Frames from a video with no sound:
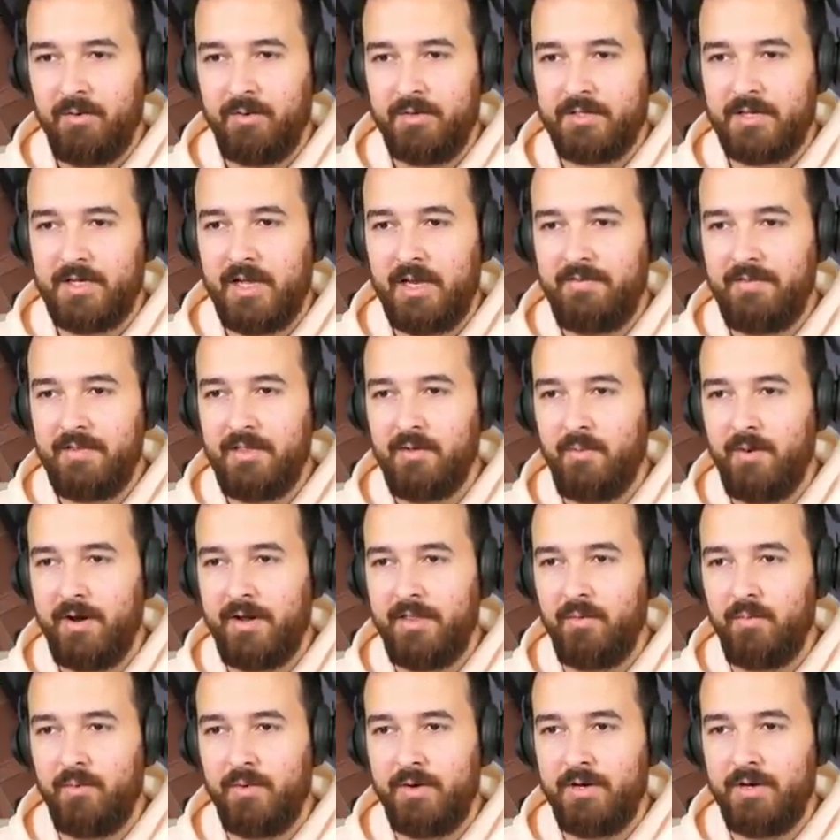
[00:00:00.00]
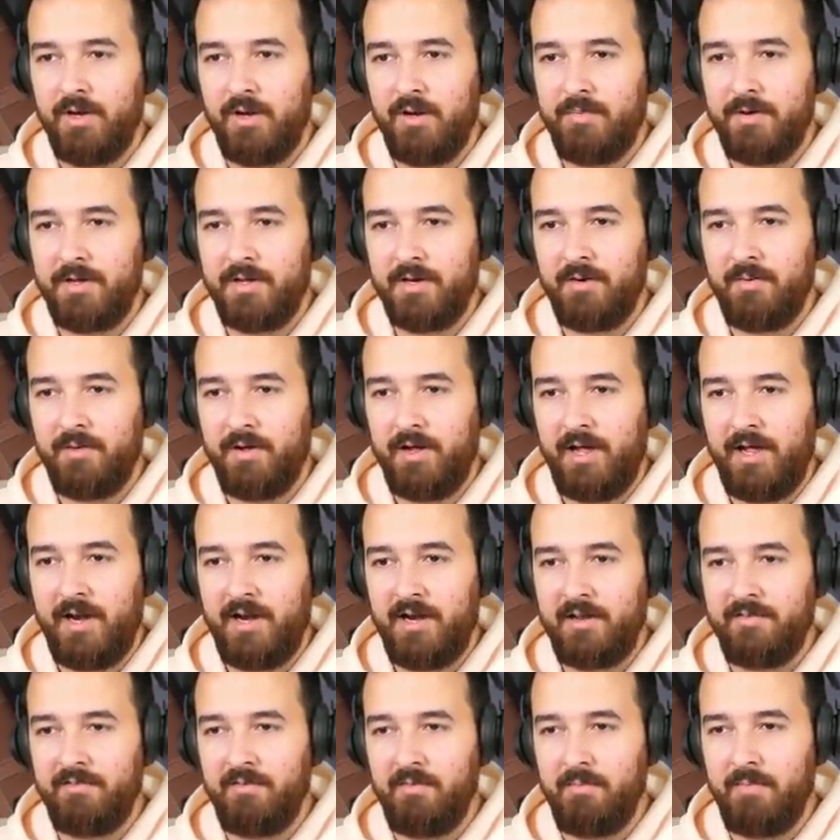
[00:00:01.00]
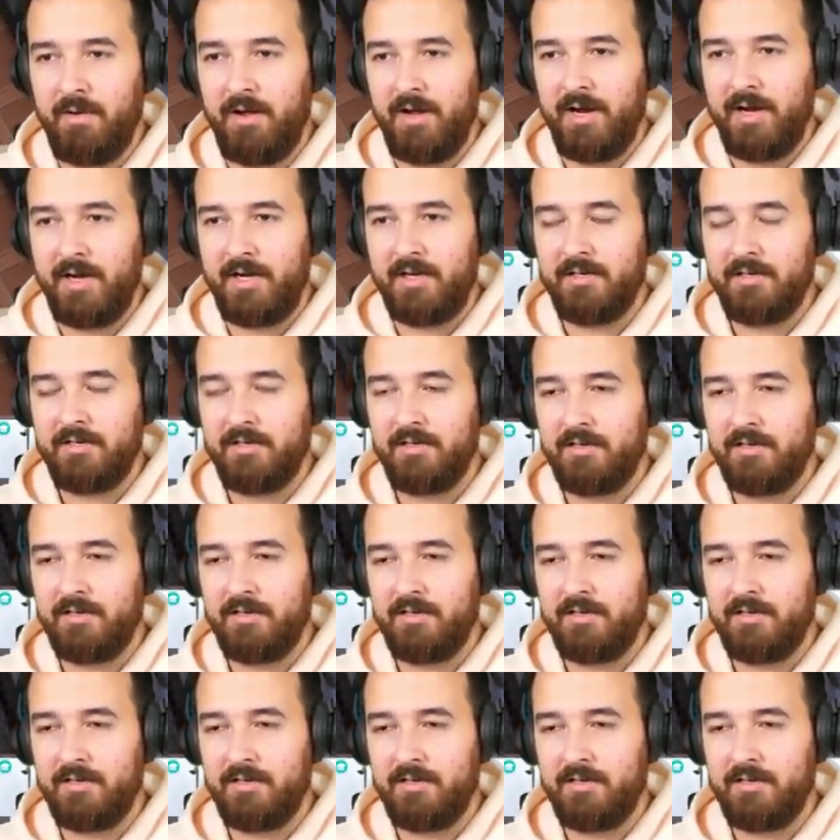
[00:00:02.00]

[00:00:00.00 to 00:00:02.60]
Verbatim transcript: Well, it's kind of in the way of the window, but you know what? I don't even mind.